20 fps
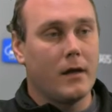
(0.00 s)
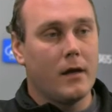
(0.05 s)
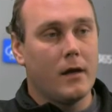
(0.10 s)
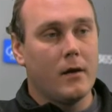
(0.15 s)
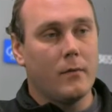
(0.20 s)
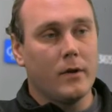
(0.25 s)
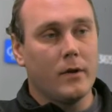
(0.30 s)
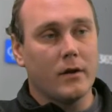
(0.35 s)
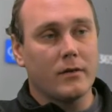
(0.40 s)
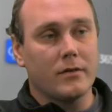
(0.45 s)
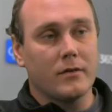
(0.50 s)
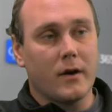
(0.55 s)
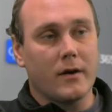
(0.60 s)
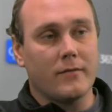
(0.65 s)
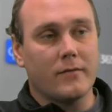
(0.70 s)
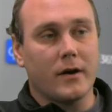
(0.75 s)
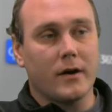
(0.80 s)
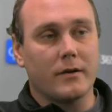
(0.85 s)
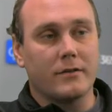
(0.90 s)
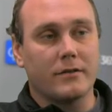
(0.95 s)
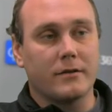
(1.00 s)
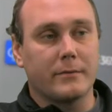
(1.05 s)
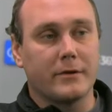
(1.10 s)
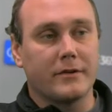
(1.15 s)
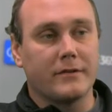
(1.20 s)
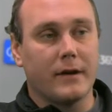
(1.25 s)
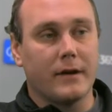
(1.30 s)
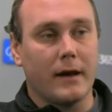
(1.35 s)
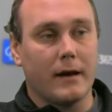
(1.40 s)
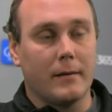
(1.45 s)
We also have customer
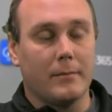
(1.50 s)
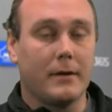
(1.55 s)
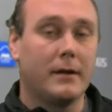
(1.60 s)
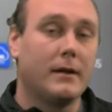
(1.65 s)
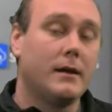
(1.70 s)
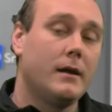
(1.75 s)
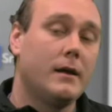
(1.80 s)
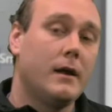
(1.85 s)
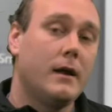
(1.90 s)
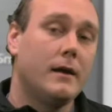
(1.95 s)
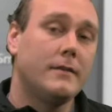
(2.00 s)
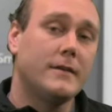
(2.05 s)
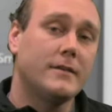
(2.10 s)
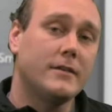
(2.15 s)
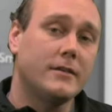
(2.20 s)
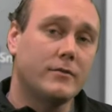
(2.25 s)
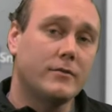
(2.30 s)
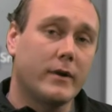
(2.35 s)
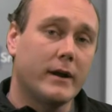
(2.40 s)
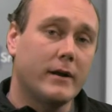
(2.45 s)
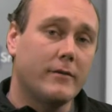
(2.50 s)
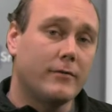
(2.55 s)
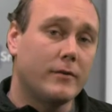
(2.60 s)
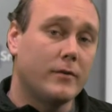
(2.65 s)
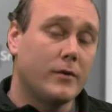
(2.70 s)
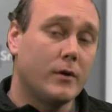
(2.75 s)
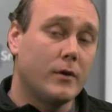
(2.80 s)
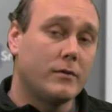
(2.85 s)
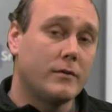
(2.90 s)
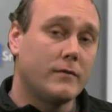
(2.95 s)
type. This is great for
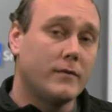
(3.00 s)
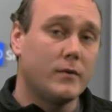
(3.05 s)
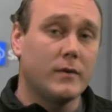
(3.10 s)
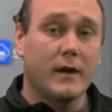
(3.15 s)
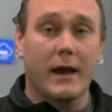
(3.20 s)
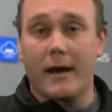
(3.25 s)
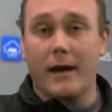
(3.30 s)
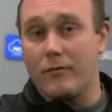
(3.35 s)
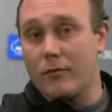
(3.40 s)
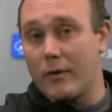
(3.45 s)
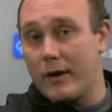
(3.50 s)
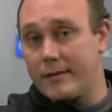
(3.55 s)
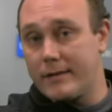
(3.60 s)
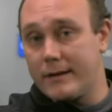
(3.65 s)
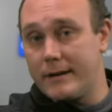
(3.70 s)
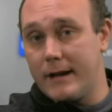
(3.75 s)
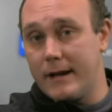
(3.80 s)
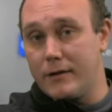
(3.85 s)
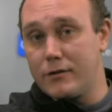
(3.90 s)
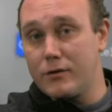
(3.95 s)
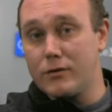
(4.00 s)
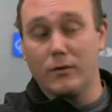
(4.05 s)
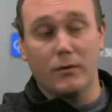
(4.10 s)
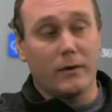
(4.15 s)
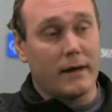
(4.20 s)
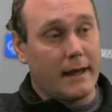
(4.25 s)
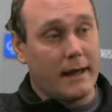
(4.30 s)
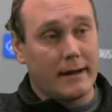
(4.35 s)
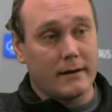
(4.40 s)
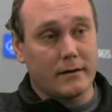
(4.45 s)
those of you that have residential
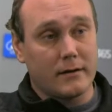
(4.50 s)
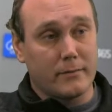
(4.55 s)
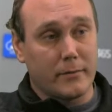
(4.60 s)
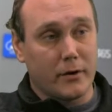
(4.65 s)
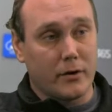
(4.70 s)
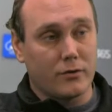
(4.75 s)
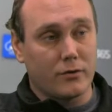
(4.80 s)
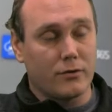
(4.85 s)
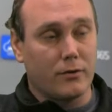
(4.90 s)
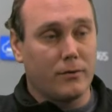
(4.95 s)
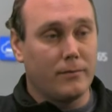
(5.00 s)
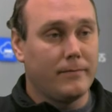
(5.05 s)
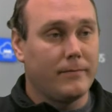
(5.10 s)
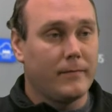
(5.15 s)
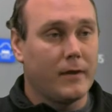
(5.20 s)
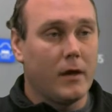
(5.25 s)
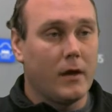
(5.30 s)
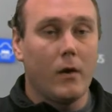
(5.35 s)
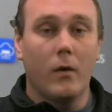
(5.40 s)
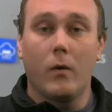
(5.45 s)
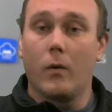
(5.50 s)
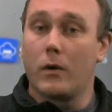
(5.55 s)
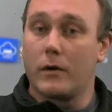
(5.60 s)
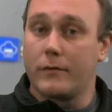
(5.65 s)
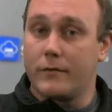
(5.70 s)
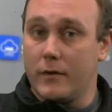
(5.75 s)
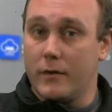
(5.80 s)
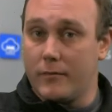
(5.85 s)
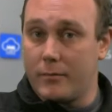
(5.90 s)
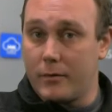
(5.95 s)
and commercial, or if
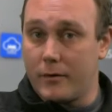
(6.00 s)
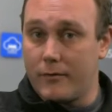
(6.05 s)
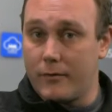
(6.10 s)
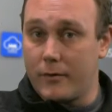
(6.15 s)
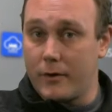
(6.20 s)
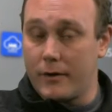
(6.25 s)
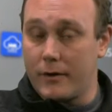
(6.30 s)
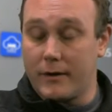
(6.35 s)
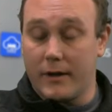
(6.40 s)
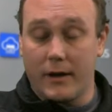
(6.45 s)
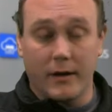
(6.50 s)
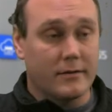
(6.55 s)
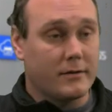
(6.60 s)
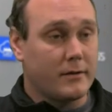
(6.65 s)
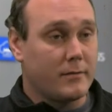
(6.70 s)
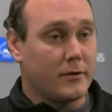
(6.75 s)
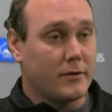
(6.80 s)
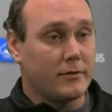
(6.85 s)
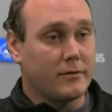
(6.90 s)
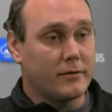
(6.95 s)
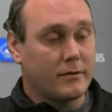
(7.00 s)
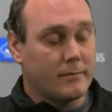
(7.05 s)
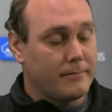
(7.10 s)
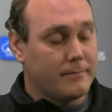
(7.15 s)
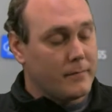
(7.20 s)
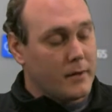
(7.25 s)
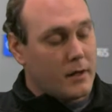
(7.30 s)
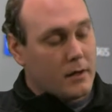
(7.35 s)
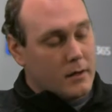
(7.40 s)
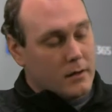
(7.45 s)
you have preferred customers,
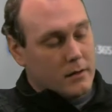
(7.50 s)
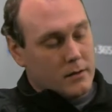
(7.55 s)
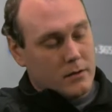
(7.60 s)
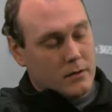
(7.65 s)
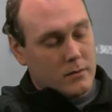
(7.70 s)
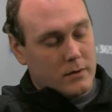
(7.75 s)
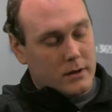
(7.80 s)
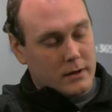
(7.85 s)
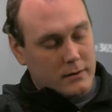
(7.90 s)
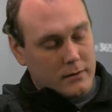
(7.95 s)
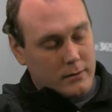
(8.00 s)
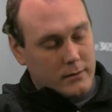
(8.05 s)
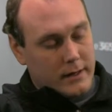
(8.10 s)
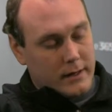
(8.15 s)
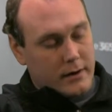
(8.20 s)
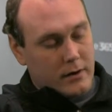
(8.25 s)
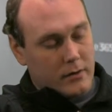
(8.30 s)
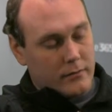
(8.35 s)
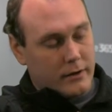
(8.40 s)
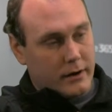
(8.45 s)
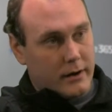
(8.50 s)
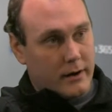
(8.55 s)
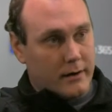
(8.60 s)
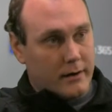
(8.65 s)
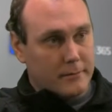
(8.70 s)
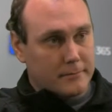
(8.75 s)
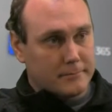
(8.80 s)
you can do that over here.